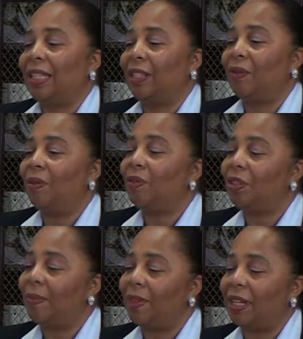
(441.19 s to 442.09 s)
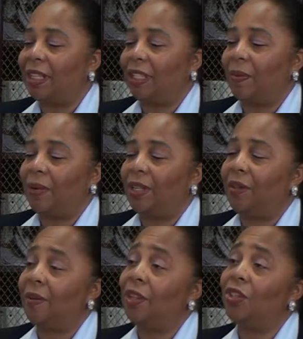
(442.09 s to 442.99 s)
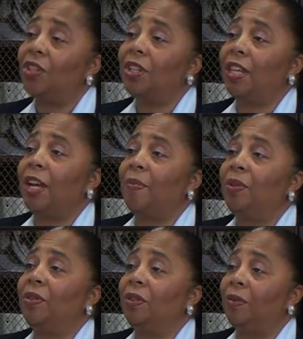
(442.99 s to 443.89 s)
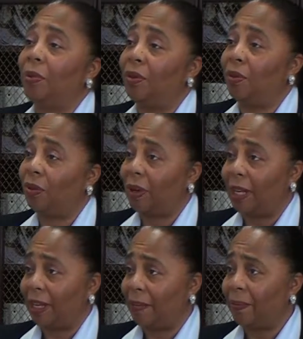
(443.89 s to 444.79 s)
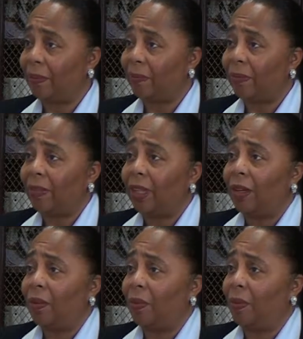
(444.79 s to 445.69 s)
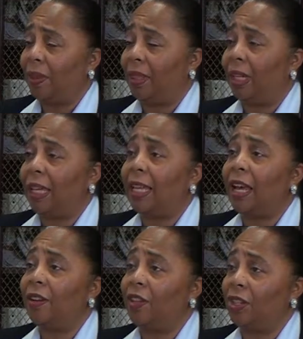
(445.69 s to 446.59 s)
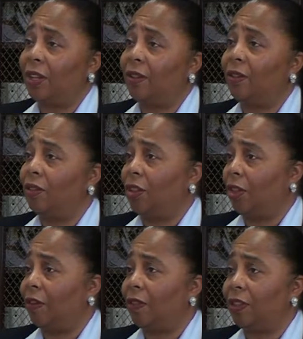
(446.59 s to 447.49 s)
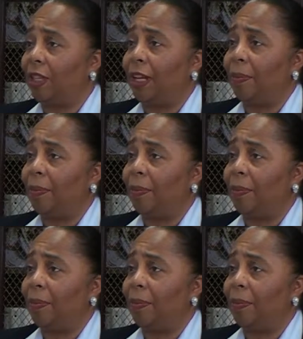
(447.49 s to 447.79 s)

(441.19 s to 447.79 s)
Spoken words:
So those are some of the things that we do. In addition to that, we do computer training with the Lake County Jails, the Sheriff's